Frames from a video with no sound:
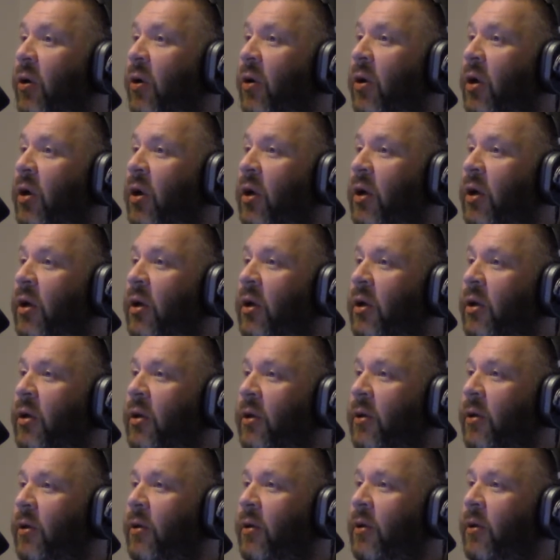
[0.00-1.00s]
I think
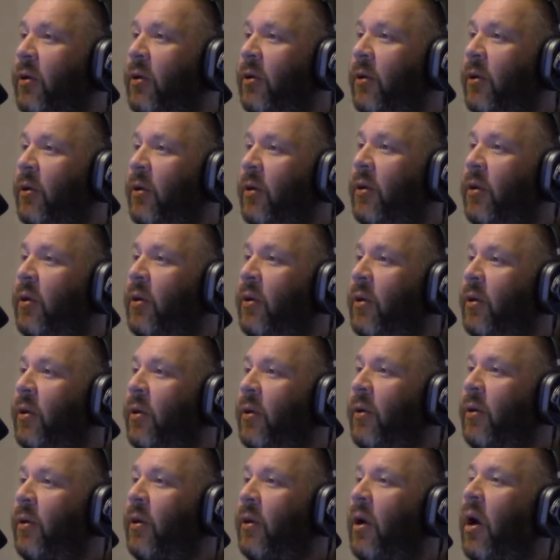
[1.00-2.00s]
that's a New Testament thing.
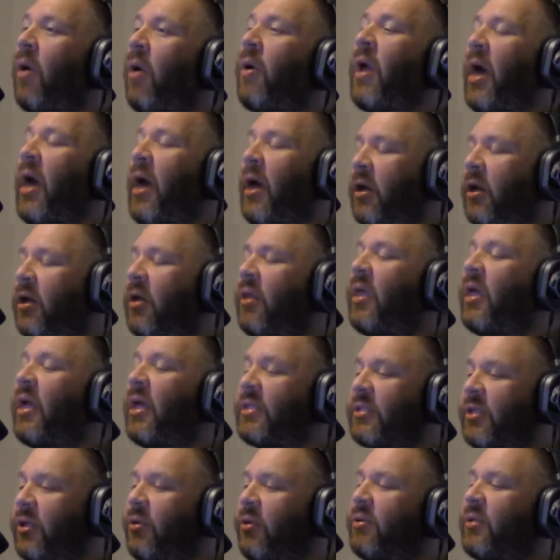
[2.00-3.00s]
I think that's Okay. You think
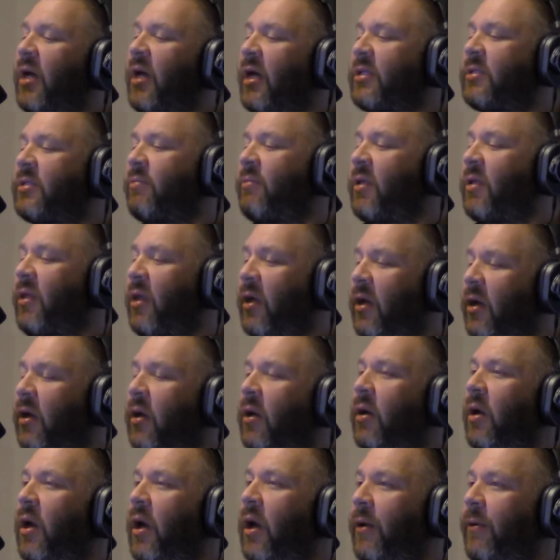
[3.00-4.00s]
that's In fact, I don't even
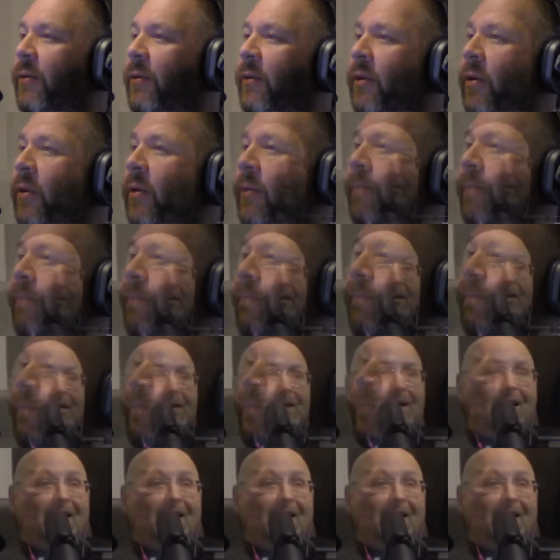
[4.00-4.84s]
think it's a New Testament thing.